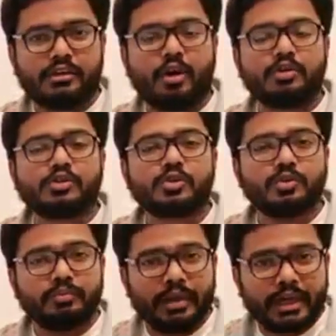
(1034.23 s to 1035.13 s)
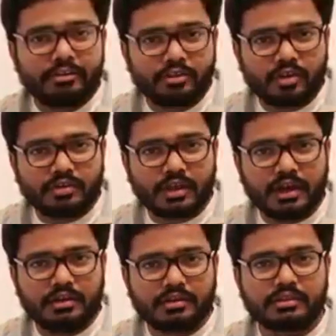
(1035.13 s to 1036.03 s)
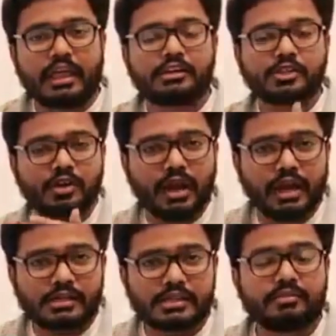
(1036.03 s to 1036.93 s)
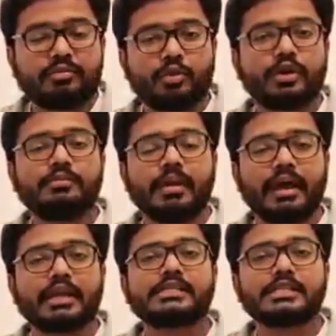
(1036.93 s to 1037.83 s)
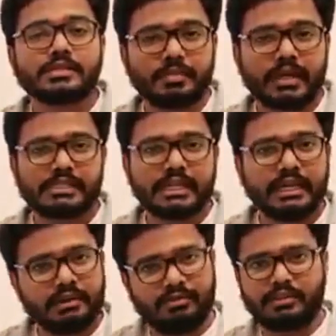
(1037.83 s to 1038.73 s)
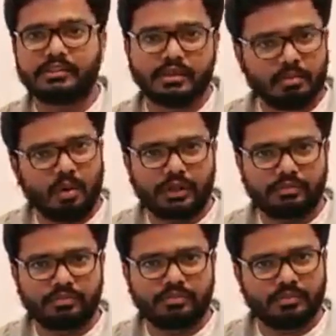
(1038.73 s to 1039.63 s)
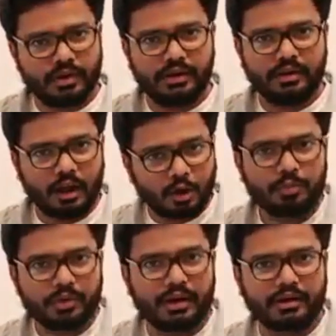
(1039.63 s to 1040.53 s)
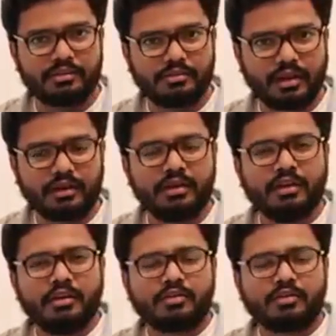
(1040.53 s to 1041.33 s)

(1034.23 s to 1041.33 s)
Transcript: in order to make sure that the electrolytes and fluid balance is maintained within the body, right? I hope you can understand.